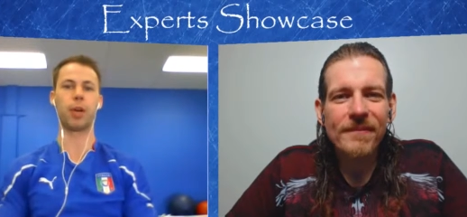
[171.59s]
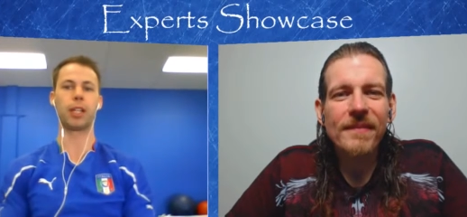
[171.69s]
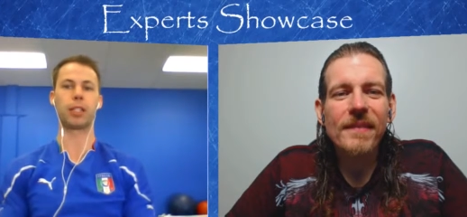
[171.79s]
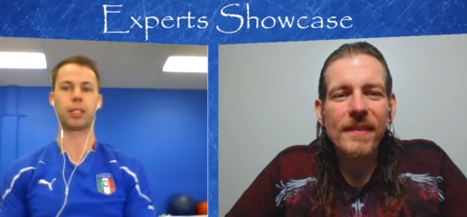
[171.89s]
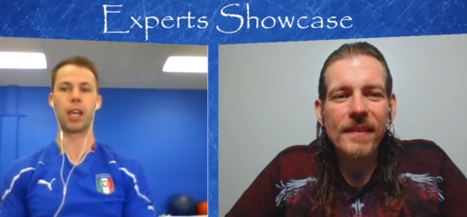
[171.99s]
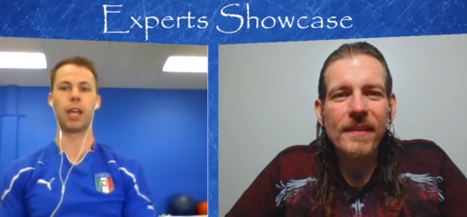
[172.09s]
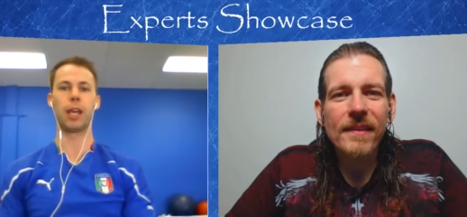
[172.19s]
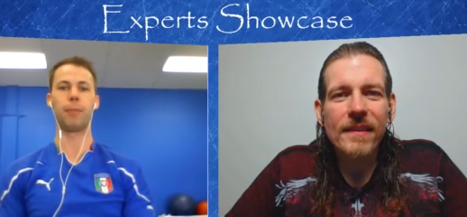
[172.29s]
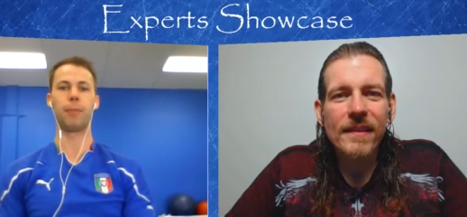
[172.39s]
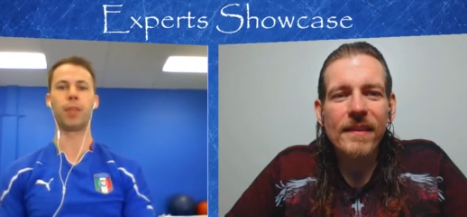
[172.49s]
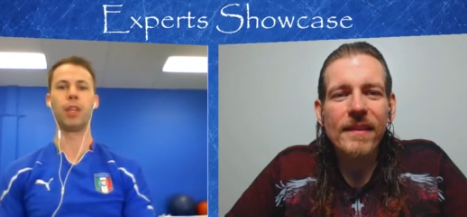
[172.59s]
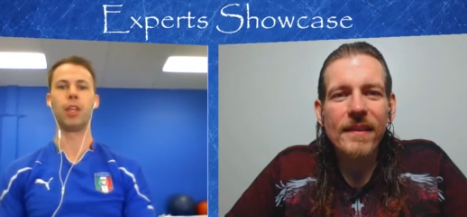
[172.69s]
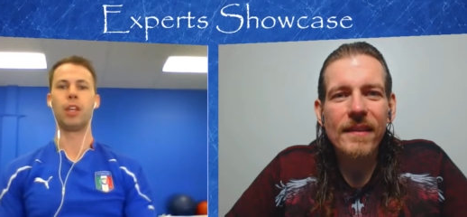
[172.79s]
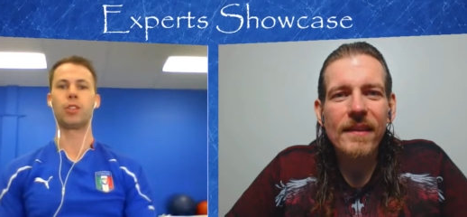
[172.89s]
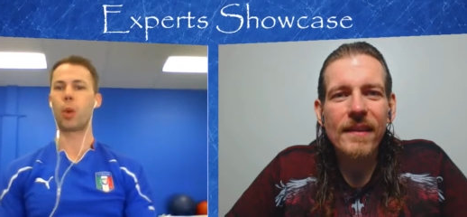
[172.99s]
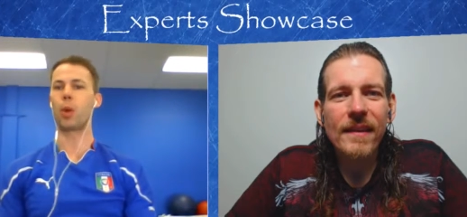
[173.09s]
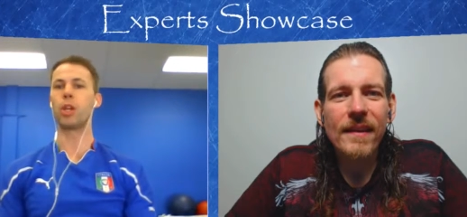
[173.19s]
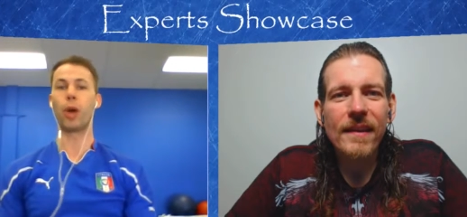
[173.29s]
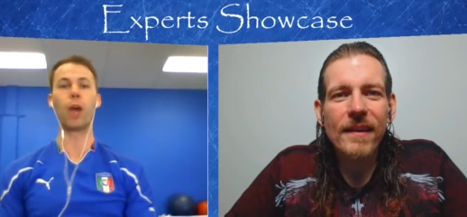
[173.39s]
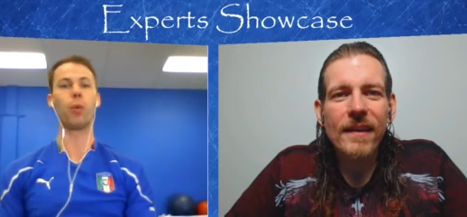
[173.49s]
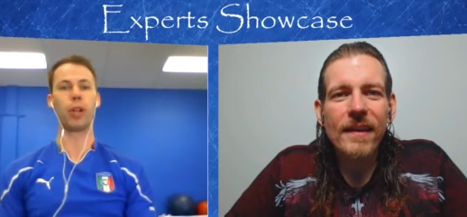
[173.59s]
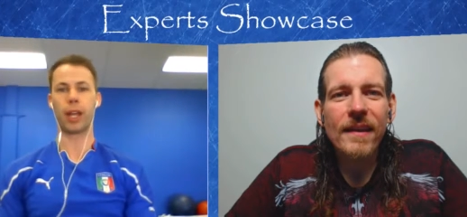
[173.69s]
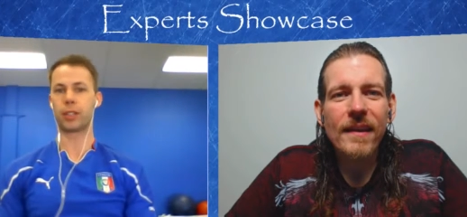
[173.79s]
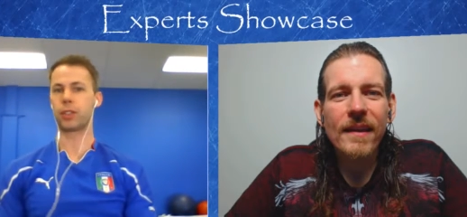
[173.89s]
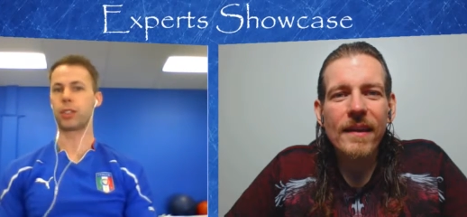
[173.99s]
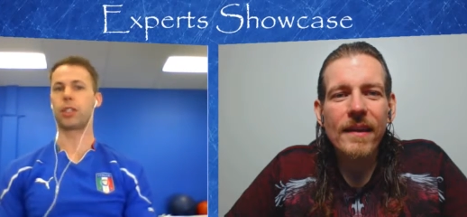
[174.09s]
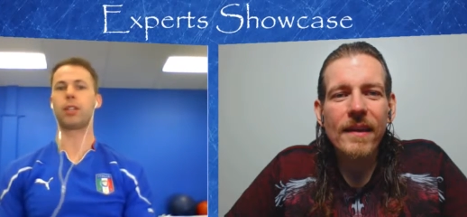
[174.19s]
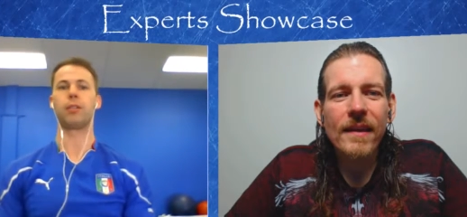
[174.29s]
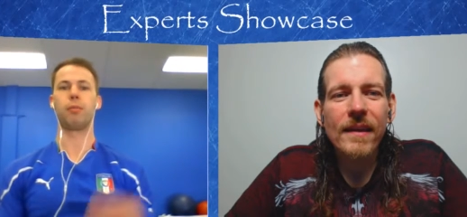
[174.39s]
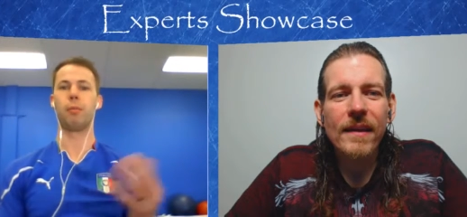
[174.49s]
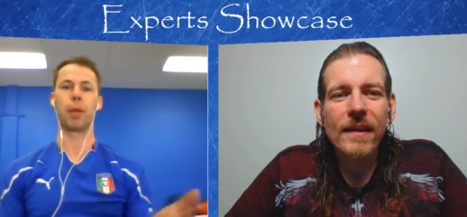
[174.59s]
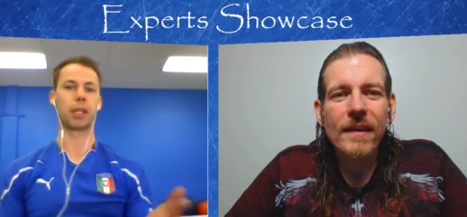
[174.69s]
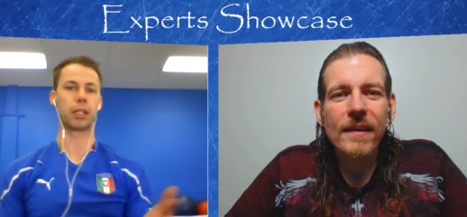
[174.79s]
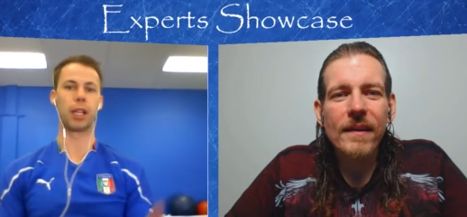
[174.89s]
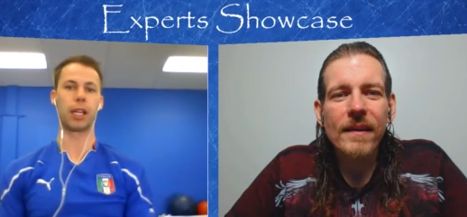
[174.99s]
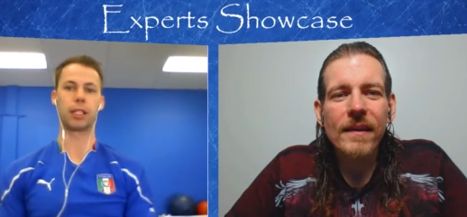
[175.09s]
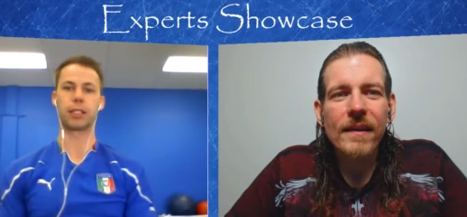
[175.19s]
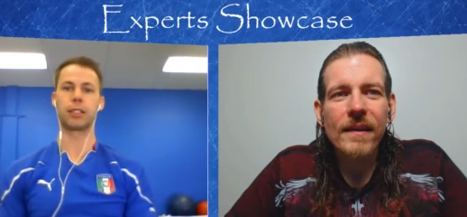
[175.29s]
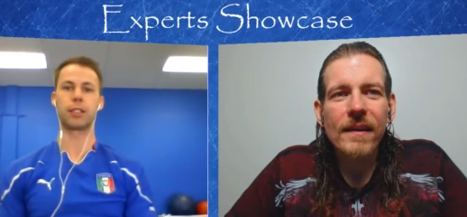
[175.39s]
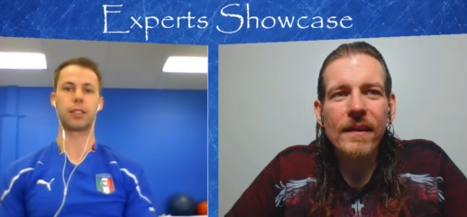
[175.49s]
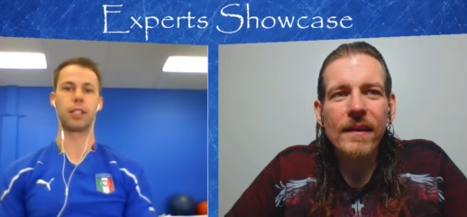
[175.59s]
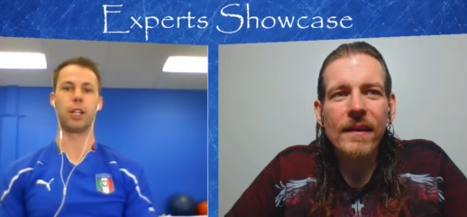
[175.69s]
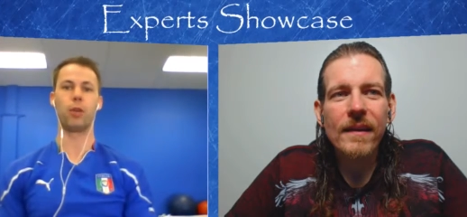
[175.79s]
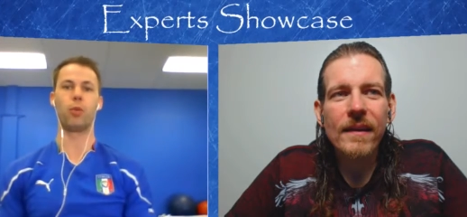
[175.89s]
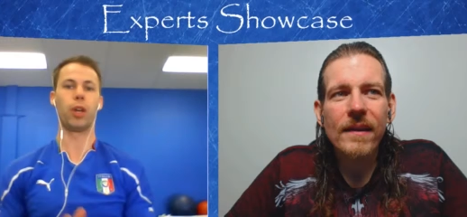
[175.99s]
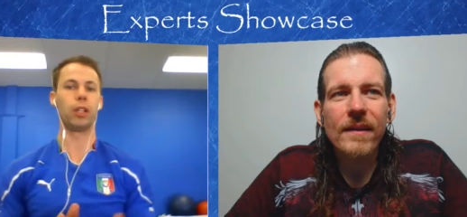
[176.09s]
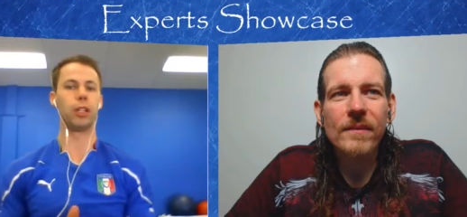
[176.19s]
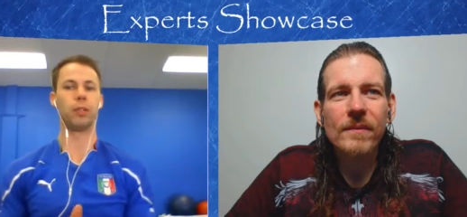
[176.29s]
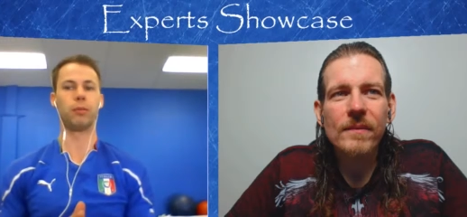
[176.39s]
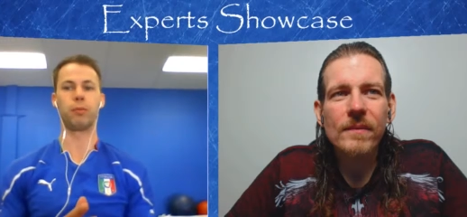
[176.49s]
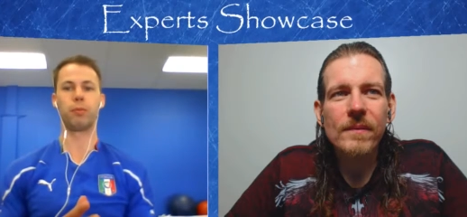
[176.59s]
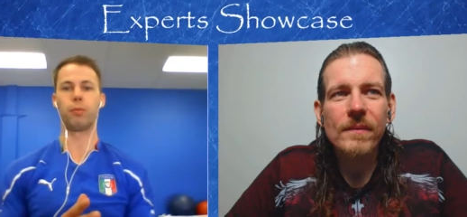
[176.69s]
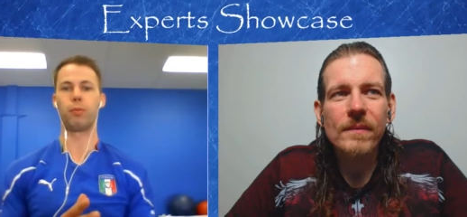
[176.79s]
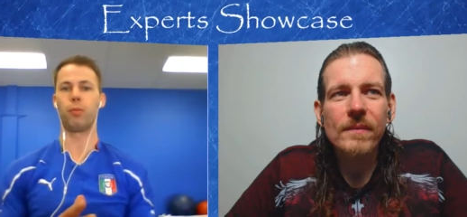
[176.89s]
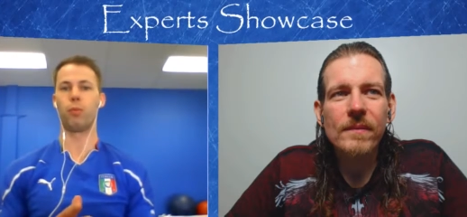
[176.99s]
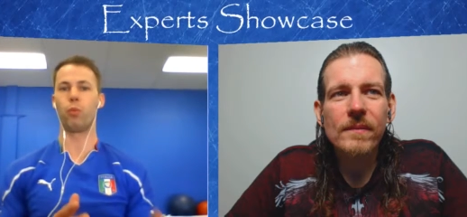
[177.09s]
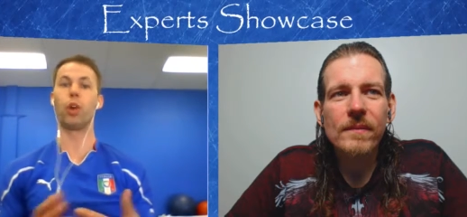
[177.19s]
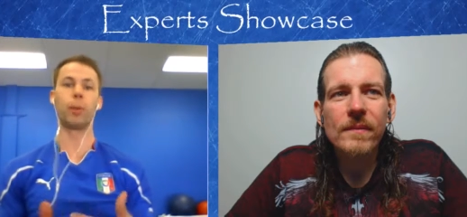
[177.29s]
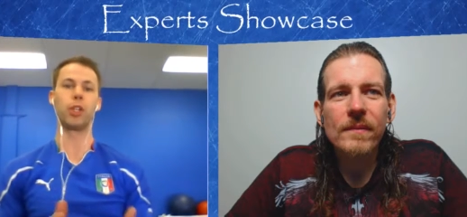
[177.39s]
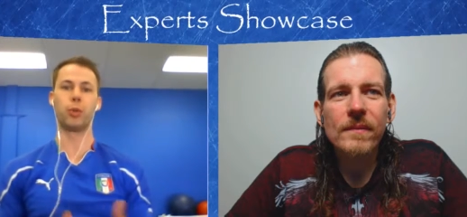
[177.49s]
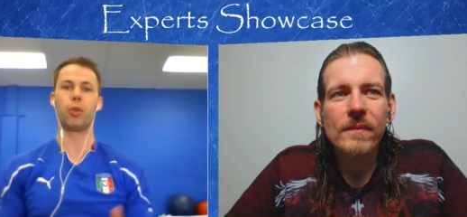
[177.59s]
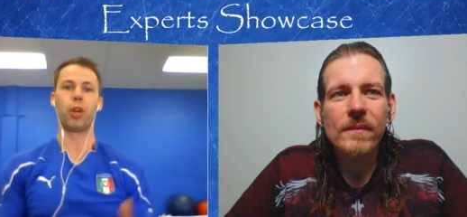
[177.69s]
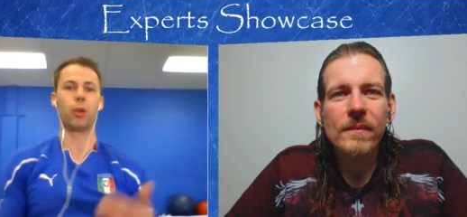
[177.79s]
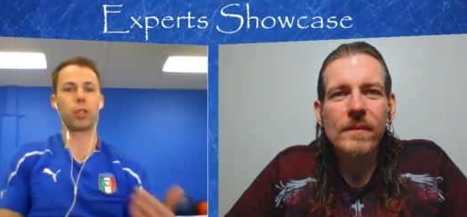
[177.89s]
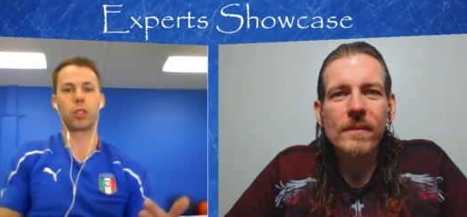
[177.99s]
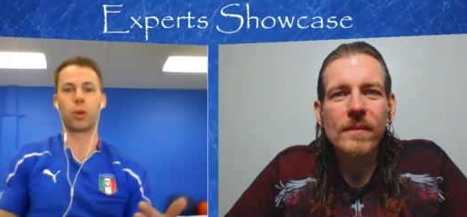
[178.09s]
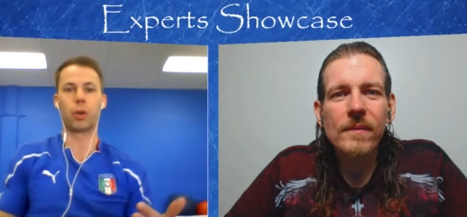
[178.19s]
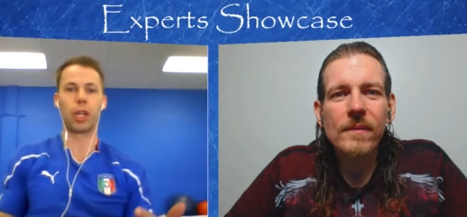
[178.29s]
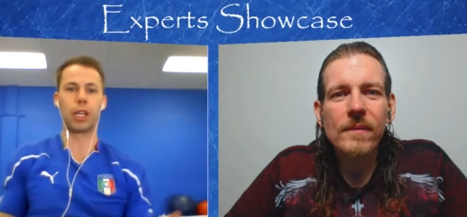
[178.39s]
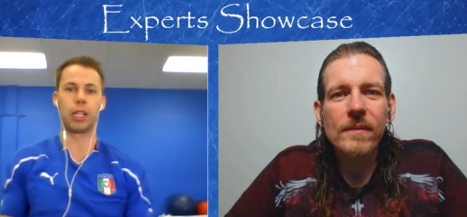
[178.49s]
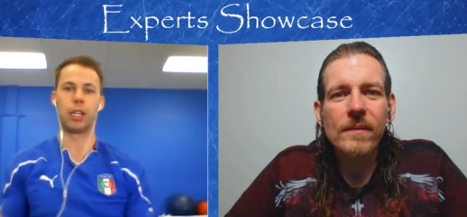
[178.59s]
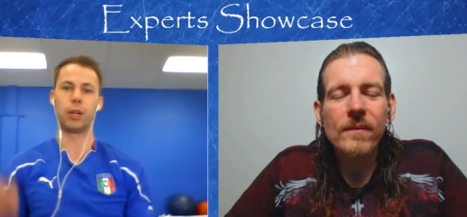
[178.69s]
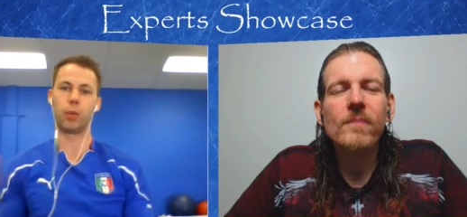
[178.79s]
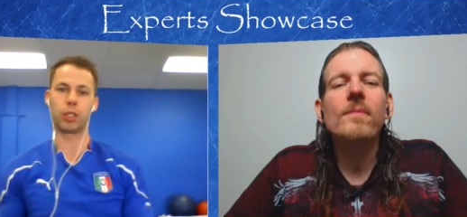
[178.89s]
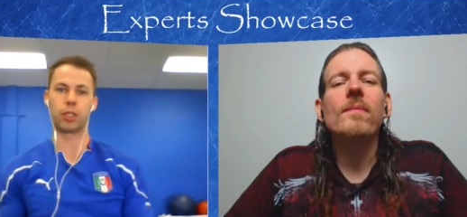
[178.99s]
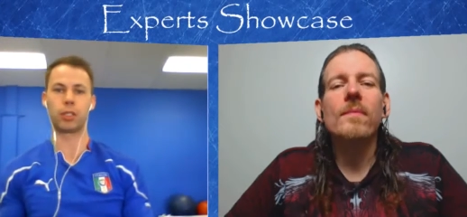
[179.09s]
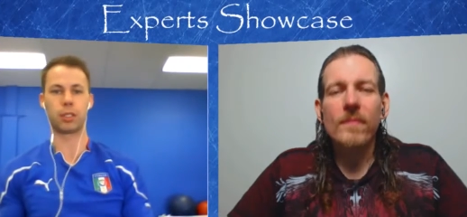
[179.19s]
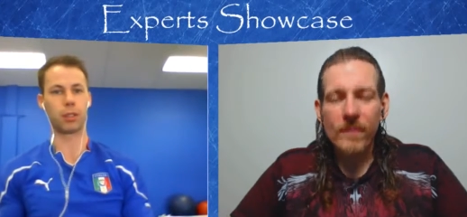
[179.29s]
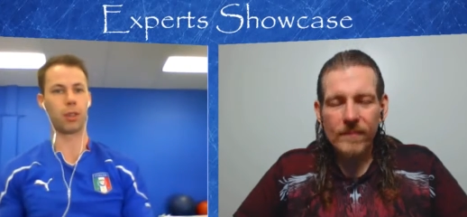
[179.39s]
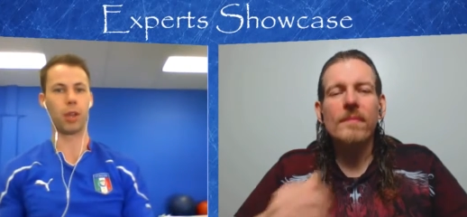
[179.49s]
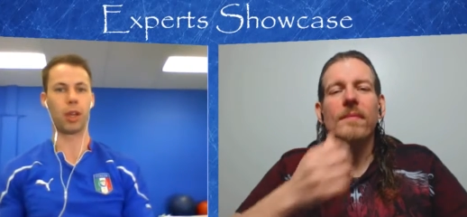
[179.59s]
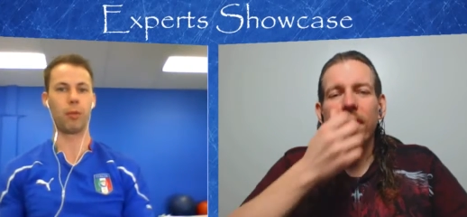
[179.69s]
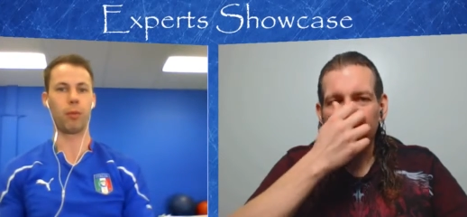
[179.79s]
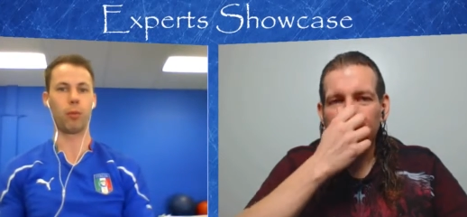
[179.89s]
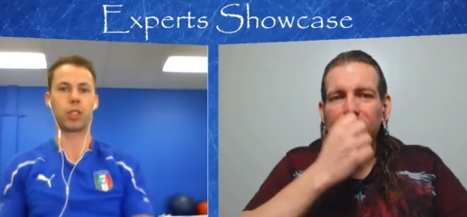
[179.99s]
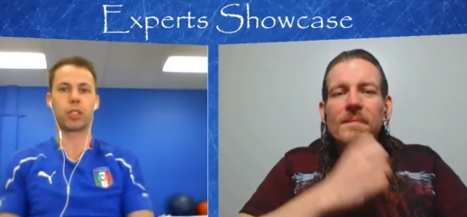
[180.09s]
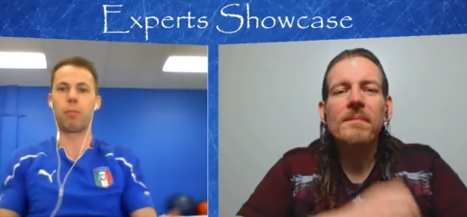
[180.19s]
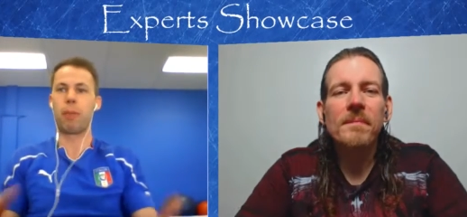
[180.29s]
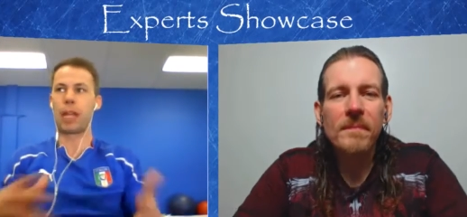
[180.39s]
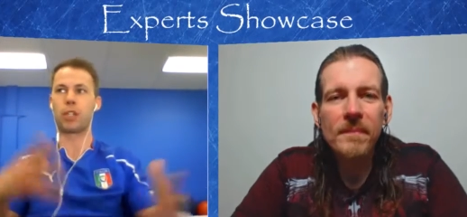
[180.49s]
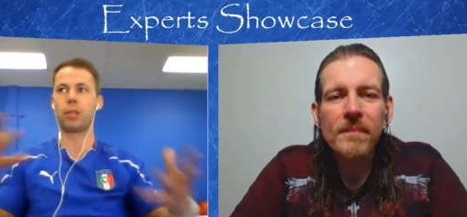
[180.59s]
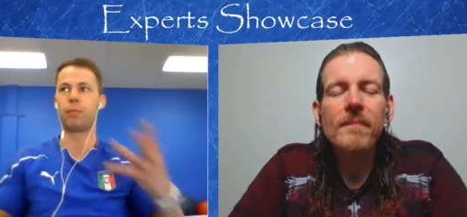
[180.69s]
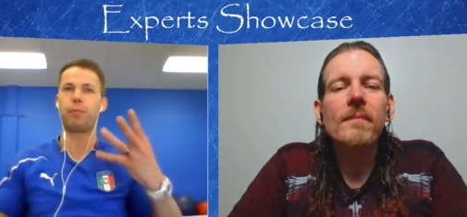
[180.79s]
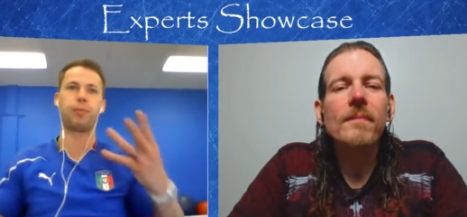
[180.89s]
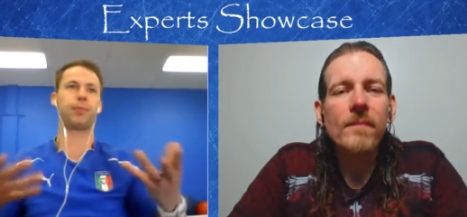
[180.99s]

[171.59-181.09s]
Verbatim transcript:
Speaker 1: But um, so, you know, I would ask my clients, you know, what, you know, what am I doing wrong? What's going on here? What's Uh, what's the magic